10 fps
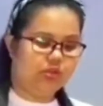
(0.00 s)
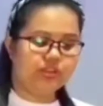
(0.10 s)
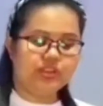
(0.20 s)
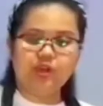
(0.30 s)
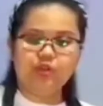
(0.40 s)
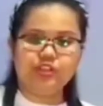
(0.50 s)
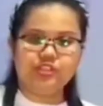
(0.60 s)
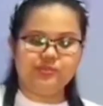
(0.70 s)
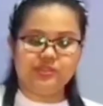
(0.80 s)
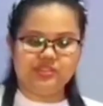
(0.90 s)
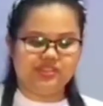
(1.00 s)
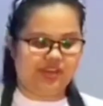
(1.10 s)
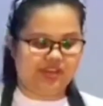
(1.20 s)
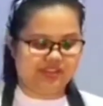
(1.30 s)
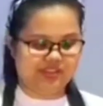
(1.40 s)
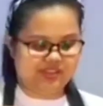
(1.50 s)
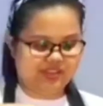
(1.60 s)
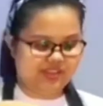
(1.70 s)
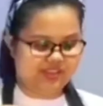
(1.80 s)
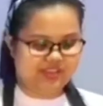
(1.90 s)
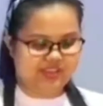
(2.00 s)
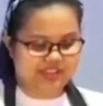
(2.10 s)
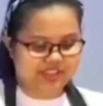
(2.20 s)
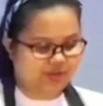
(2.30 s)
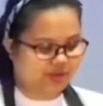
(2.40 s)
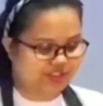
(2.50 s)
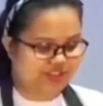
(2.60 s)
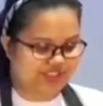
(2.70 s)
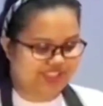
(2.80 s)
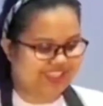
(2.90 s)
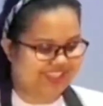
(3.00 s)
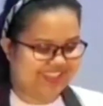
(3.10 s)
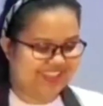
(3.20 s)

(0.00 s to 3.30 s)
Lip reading: Look at how crispy is that. It's gorgeous.